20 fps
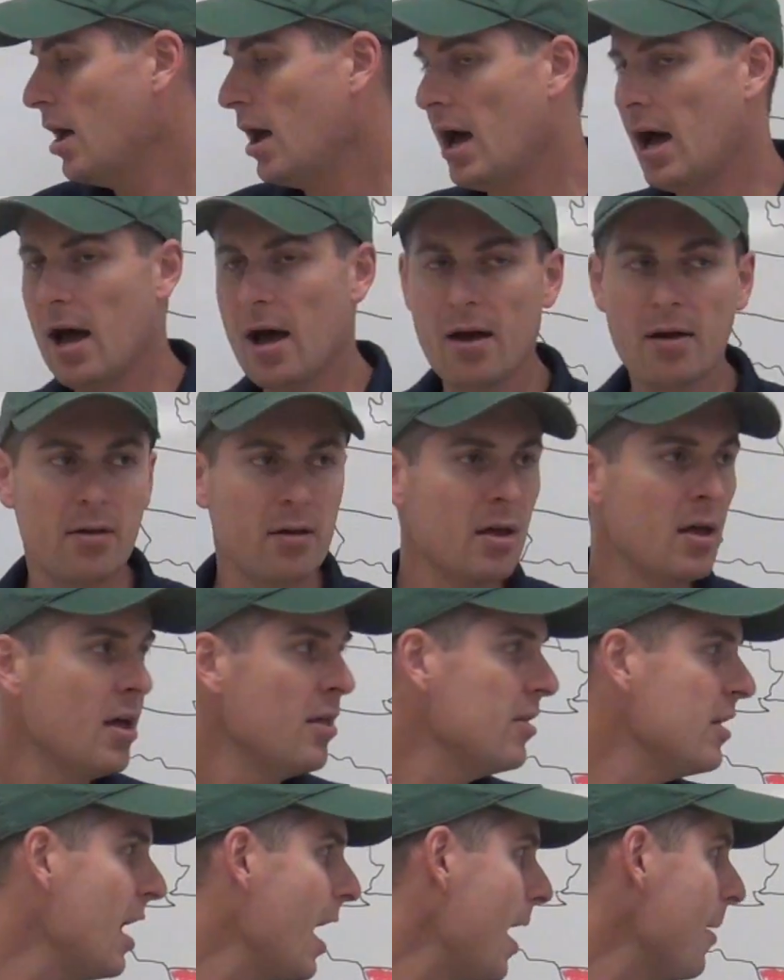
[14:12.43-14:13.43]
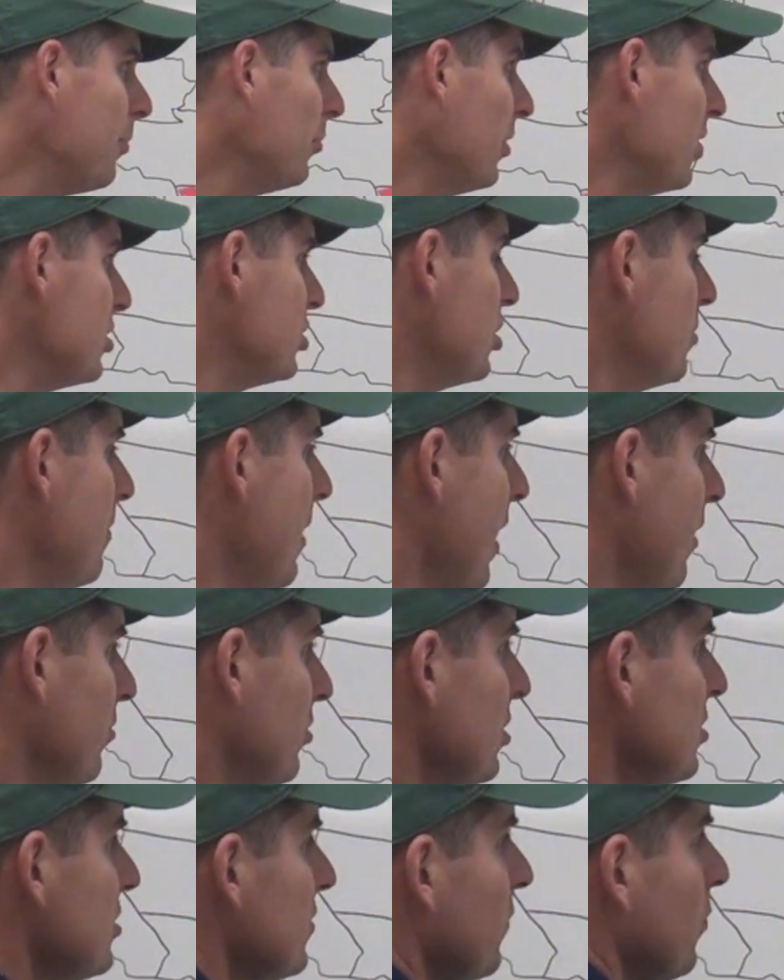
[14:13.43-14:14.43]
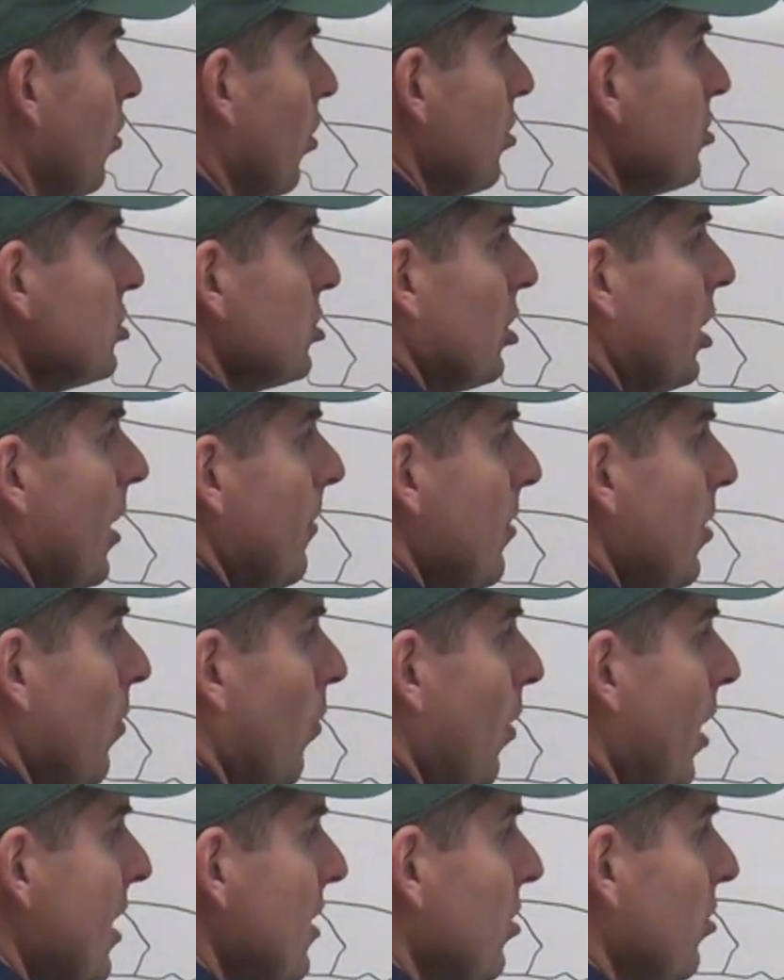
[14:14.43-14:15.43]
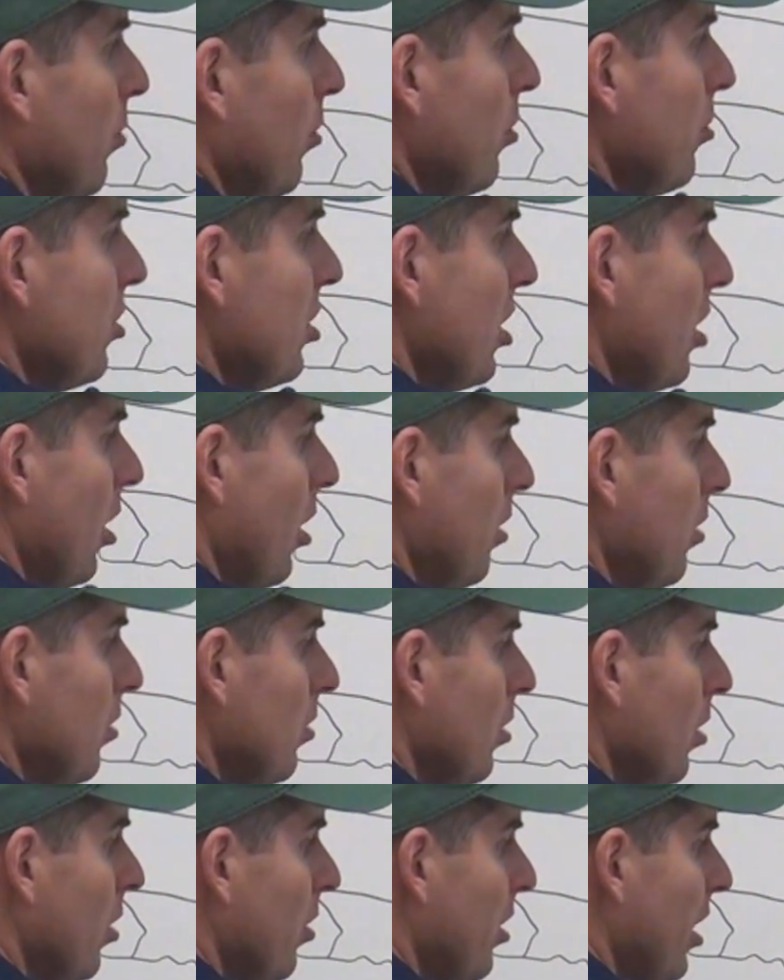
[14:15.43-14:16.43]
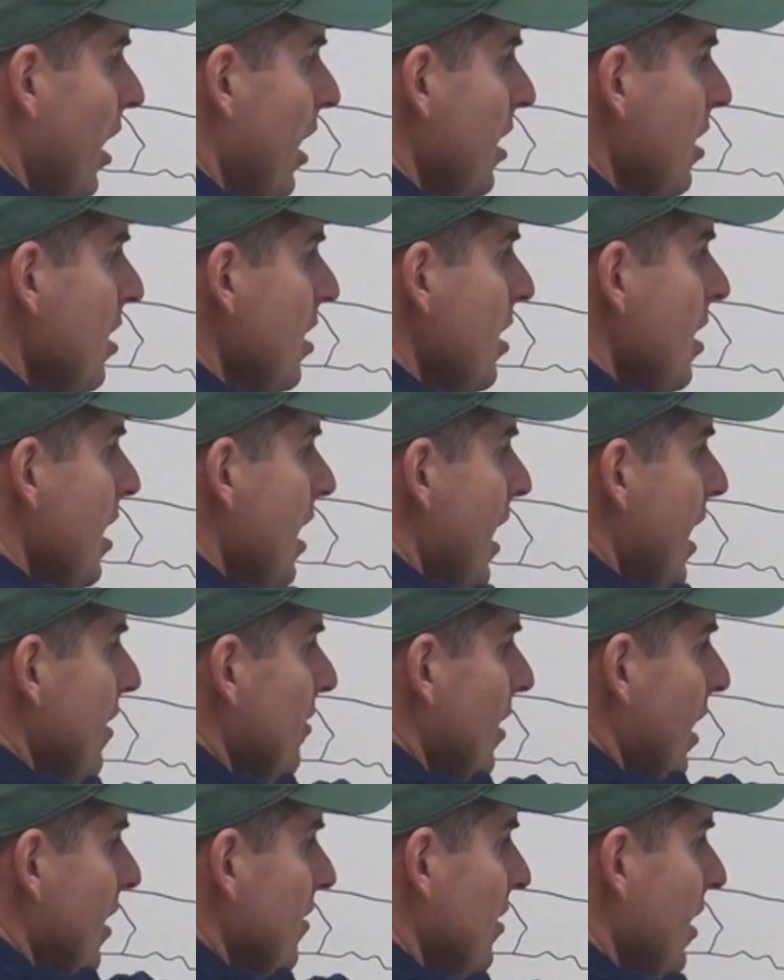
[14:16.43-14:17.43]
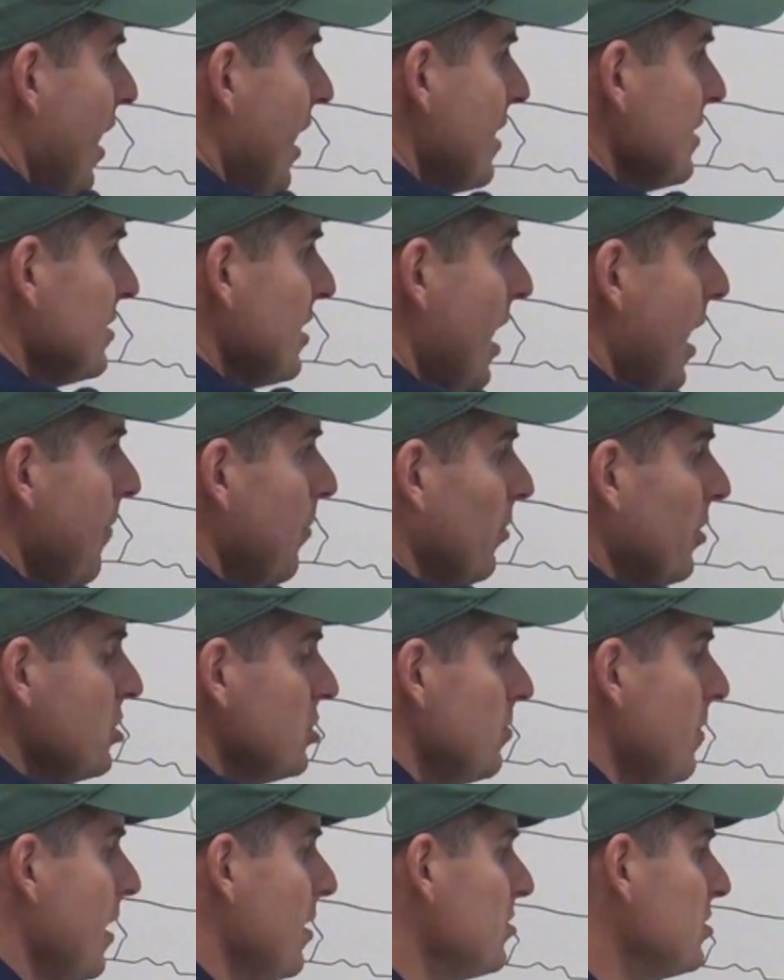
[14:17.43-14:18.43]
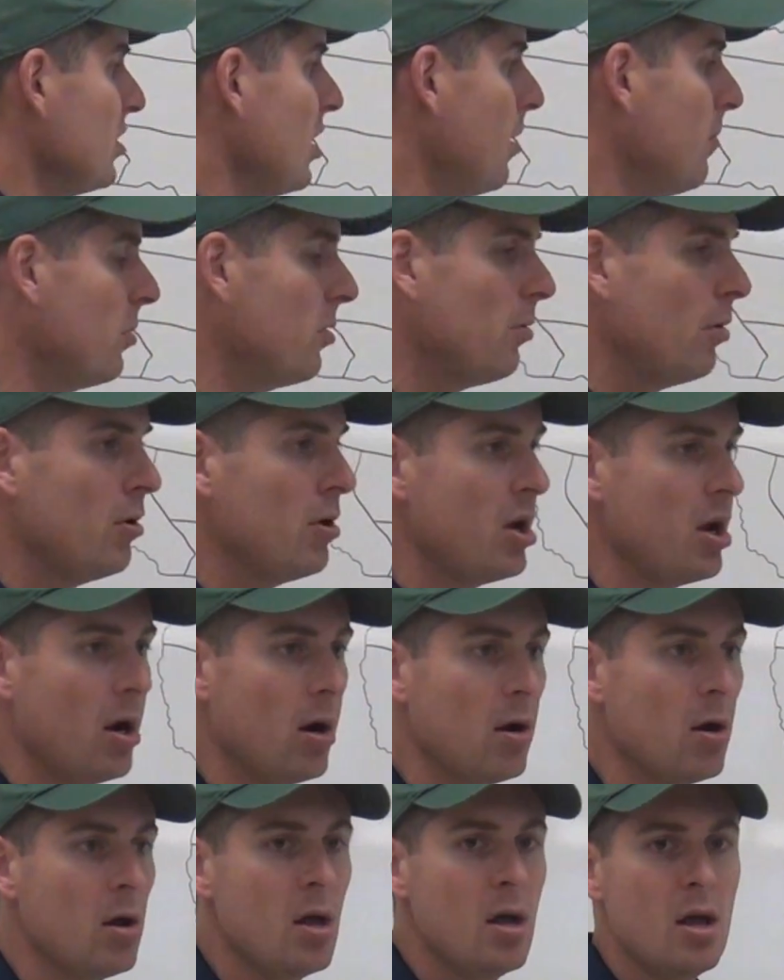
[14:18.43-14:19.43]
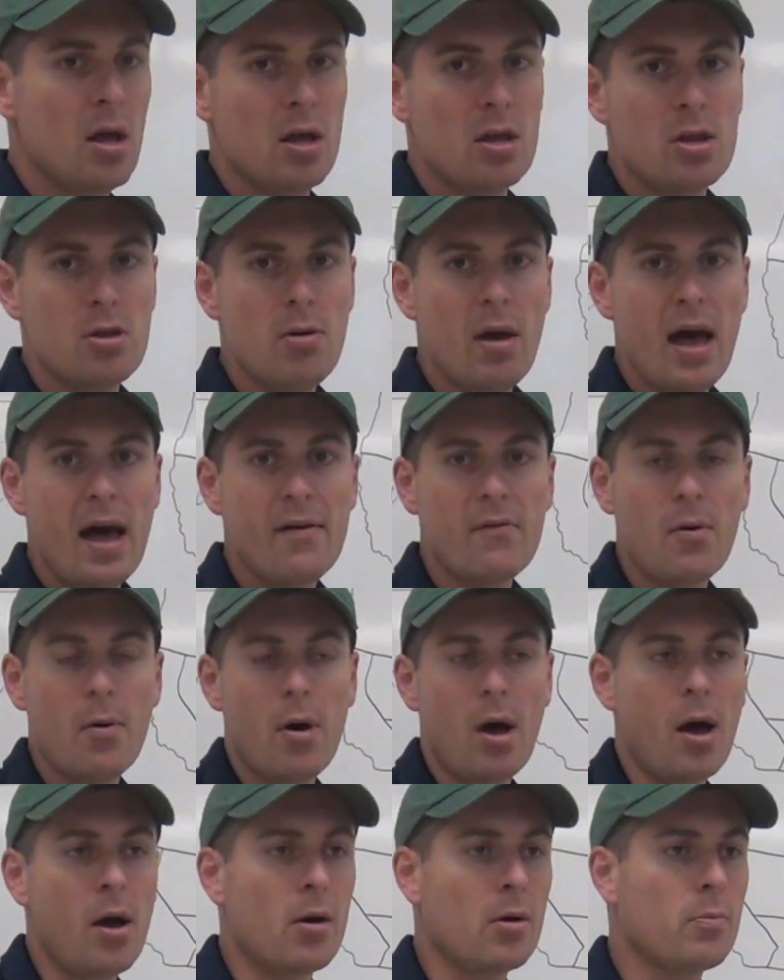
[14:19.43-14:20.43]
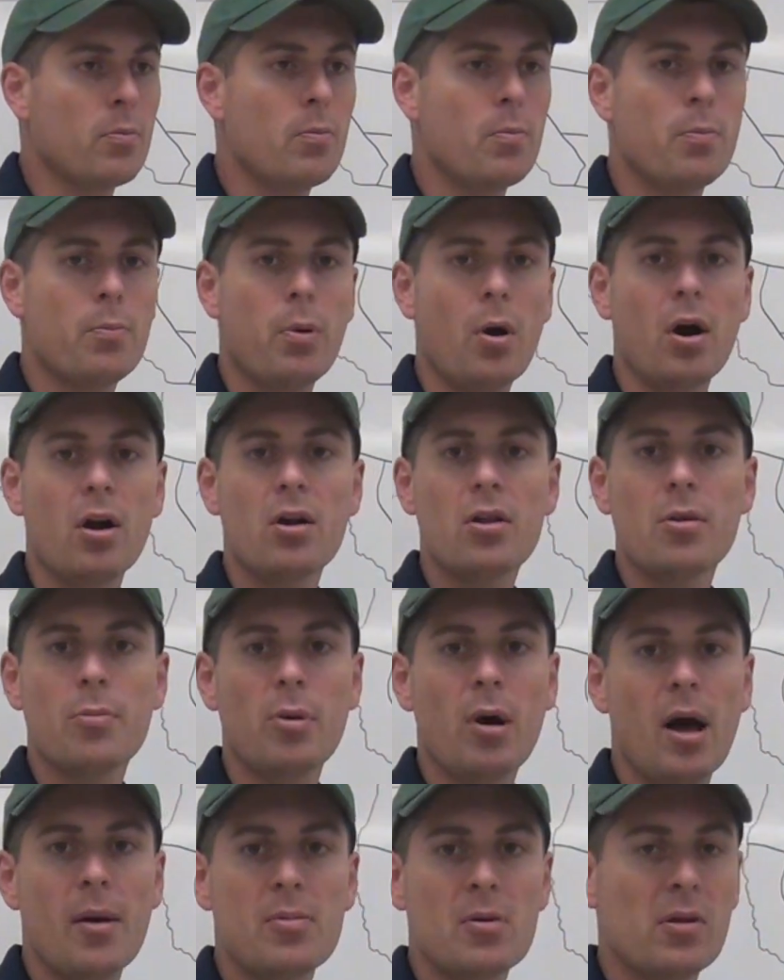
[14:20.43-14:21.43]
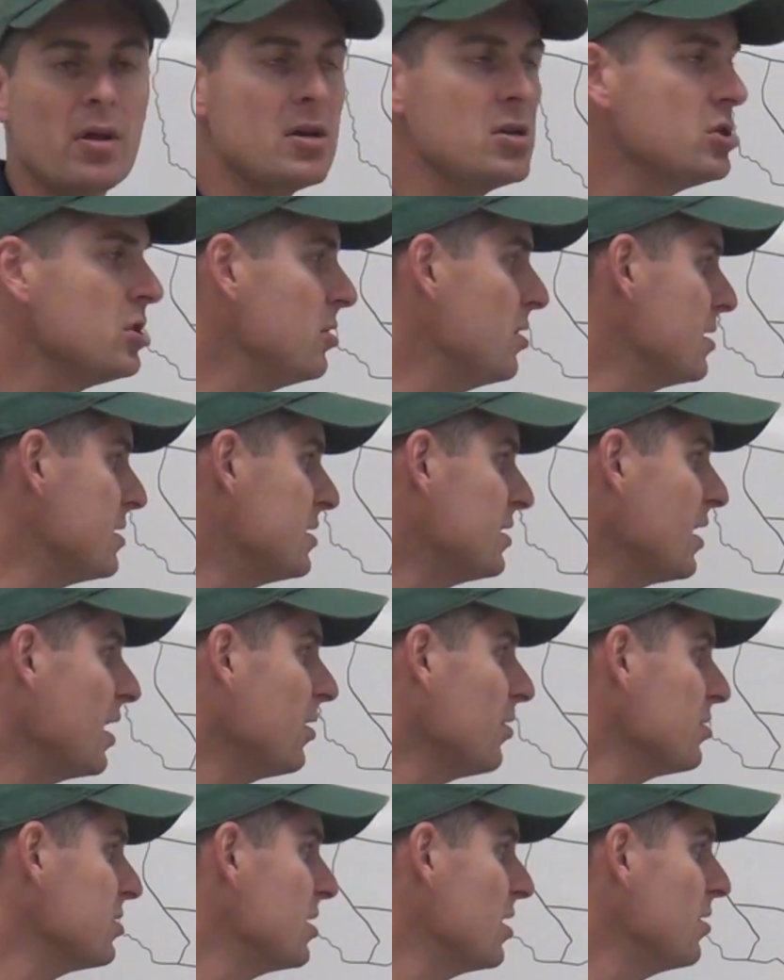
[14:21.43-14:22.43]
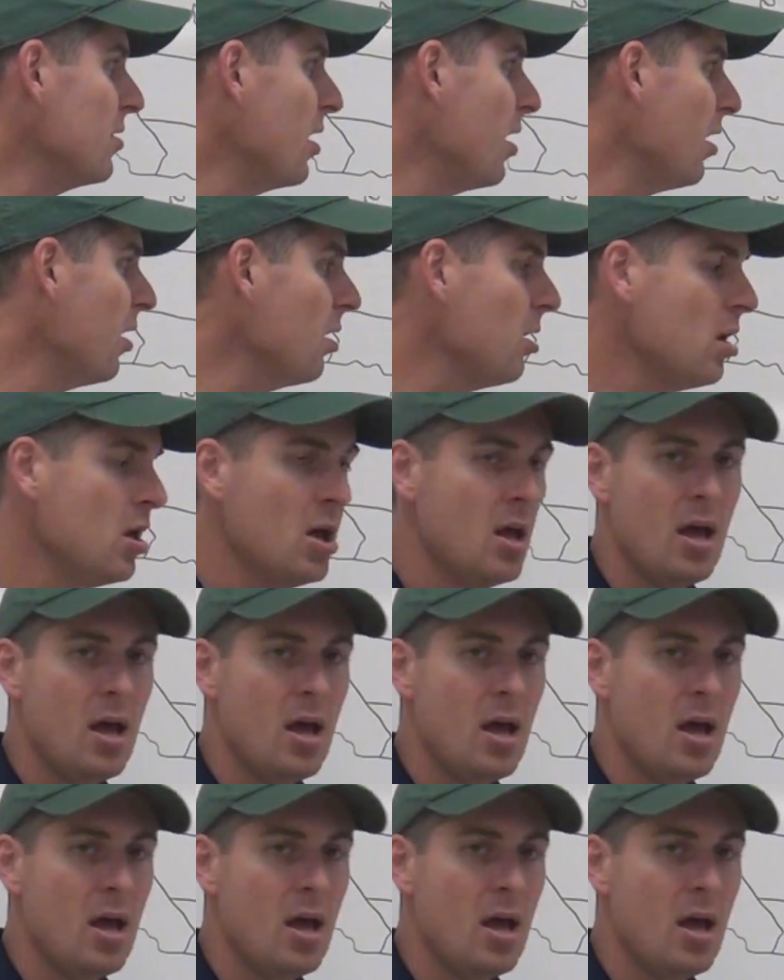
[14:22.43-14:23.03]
The Appalachian Mountains, of course, are coming right through here, okay? And as the Appalachian Mountains come through here, you have a part of the population that settles in there,